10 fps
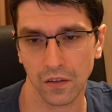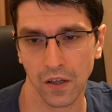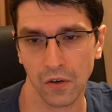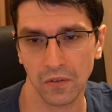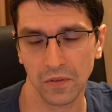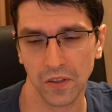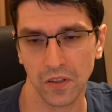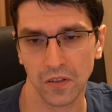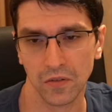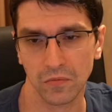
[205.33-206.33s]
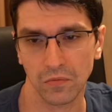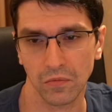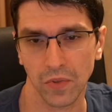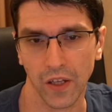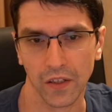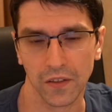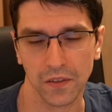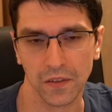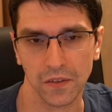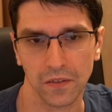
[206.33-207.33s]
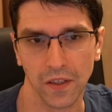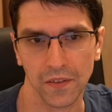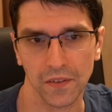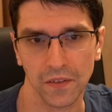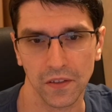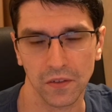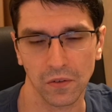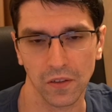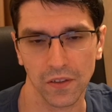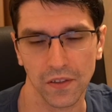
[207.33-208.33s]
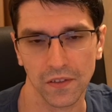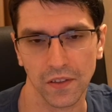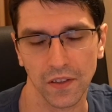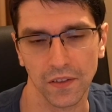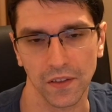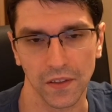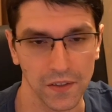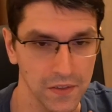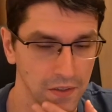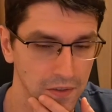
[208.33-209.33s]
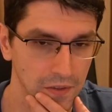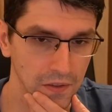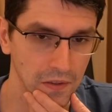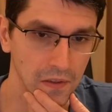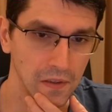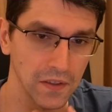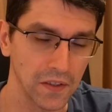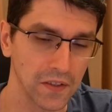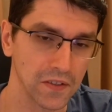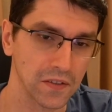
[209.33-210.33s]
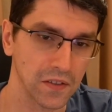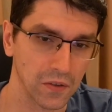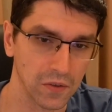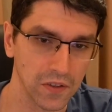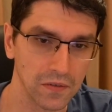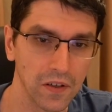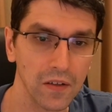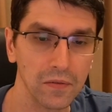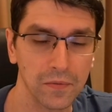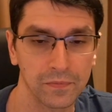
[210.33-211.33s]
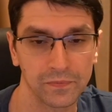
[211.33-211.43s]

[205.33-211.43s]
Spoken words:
However, black doesn't need all this, and he can just take on d5.